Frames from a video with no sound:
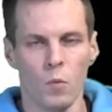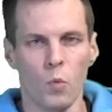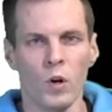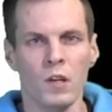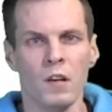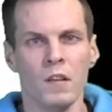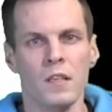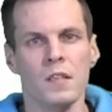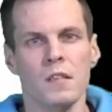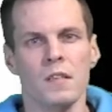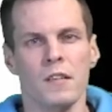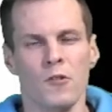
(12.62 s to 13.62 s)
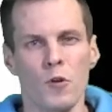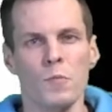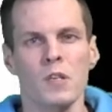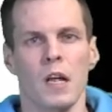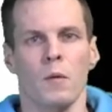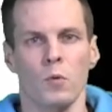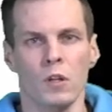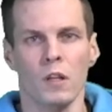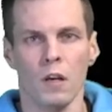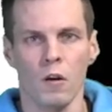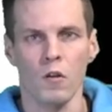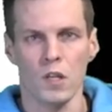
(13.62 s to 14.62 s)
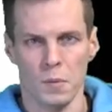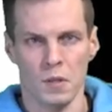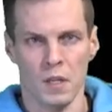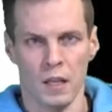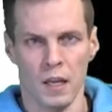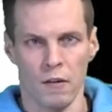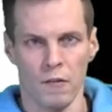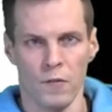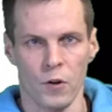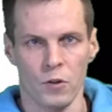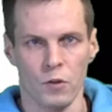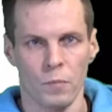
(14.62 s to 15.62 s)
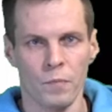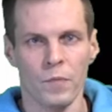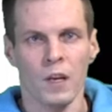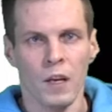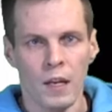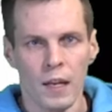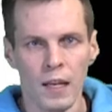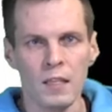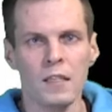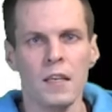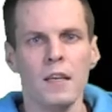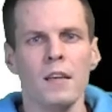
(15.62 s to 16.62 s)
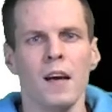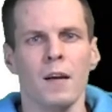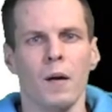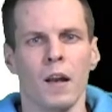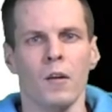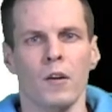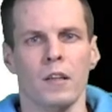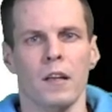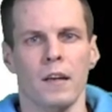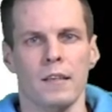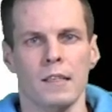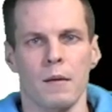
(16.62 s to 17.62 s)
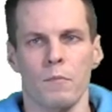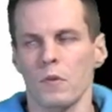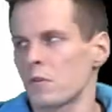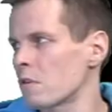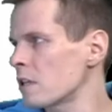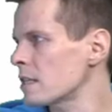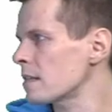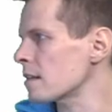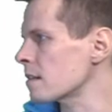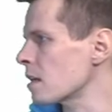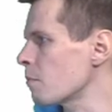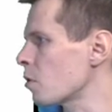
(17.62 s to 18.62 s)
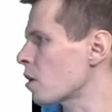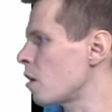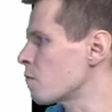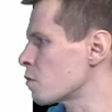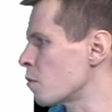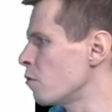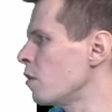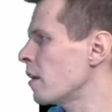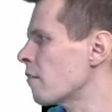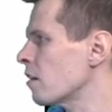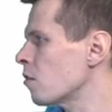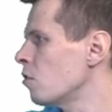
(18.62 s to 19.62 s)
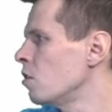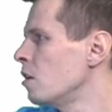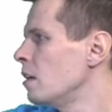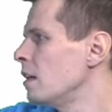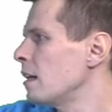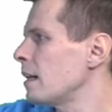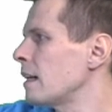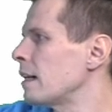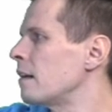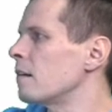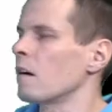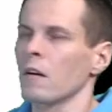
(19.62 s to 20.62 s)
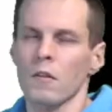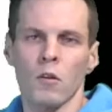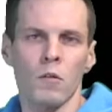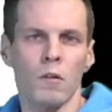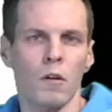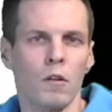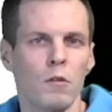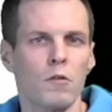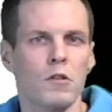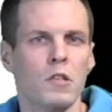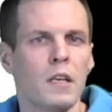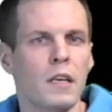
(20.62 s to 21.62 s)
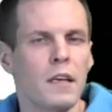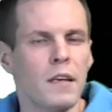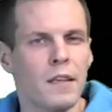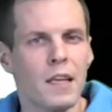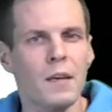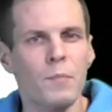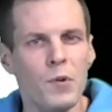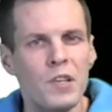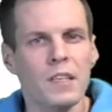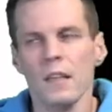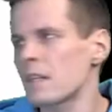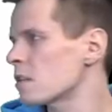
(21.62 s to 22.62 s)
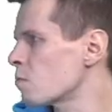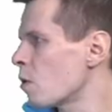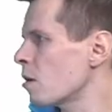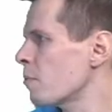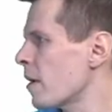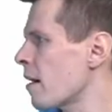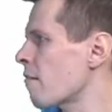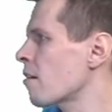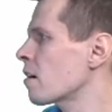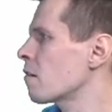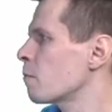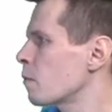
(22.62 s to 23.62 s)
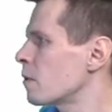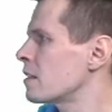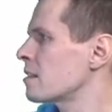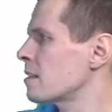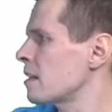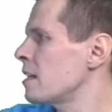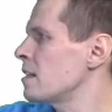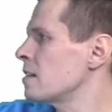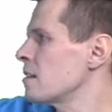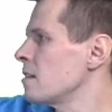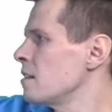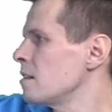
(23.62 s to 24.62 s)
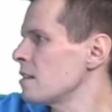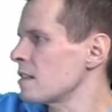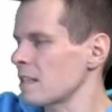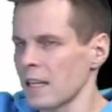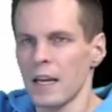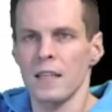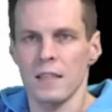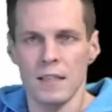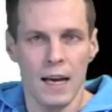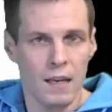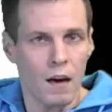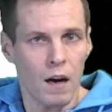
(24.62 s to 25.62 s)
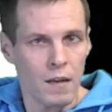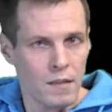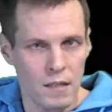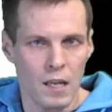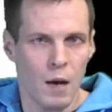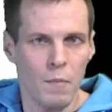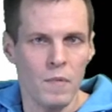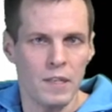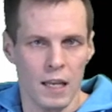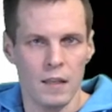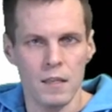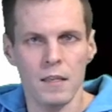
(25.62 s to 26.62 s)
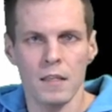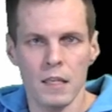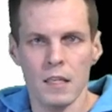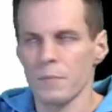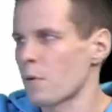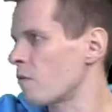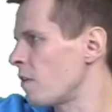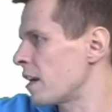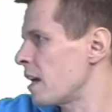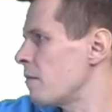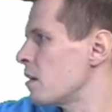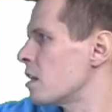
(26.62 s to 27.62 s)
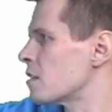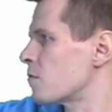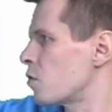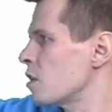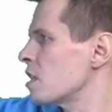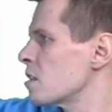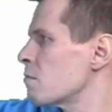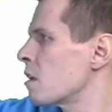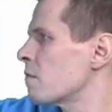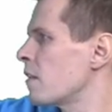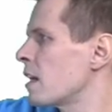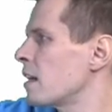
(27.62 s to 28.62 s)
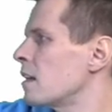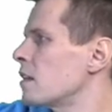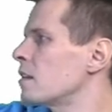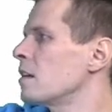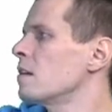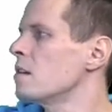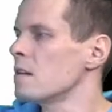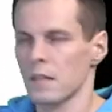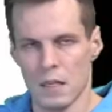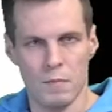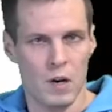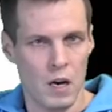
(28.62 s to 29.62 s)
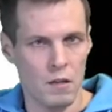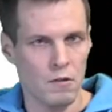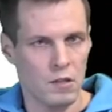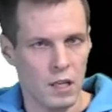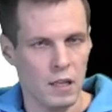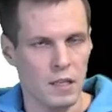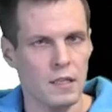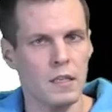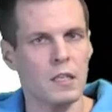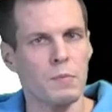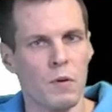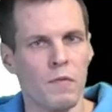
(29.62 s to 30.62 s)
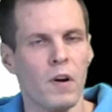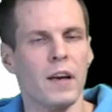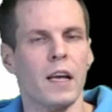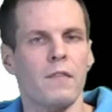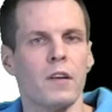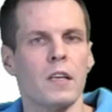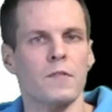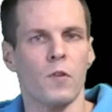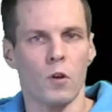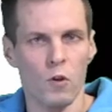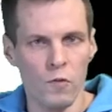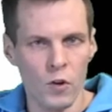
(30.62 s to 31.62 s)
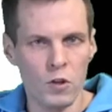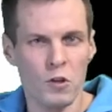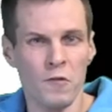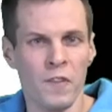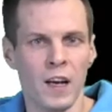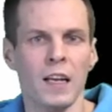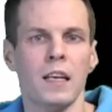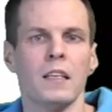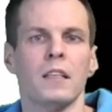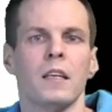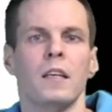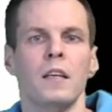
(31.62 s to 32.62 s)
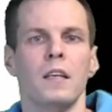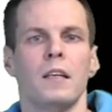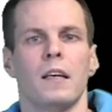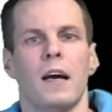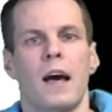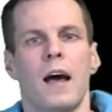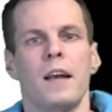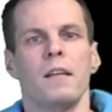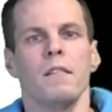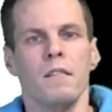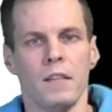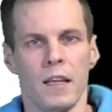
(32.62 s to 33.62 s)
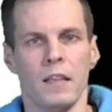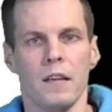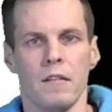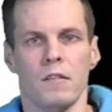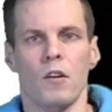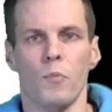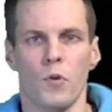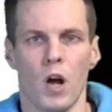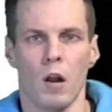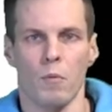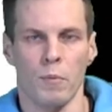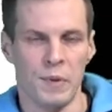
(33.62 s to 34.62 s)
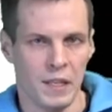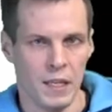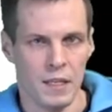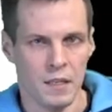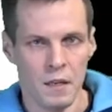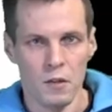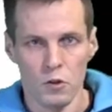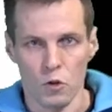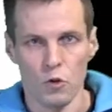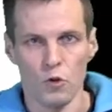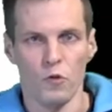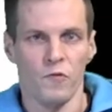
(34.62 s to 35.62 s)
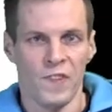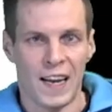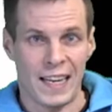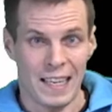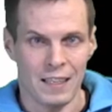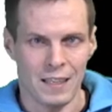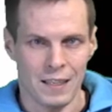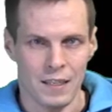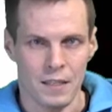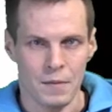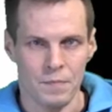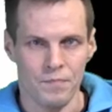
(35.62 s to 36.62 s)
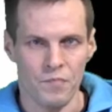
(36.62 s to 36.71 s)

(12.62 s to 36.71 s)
What are these terms and what are the concepts that they refer to? Let's take a look at an example. So this example comes from Yli-Renko and our co-authors. They present this one paragraph which states states that some statistics provide evidence for discriminant validity, some other statistics provide evidence for convergent validity, and then there is no problem with these two validities.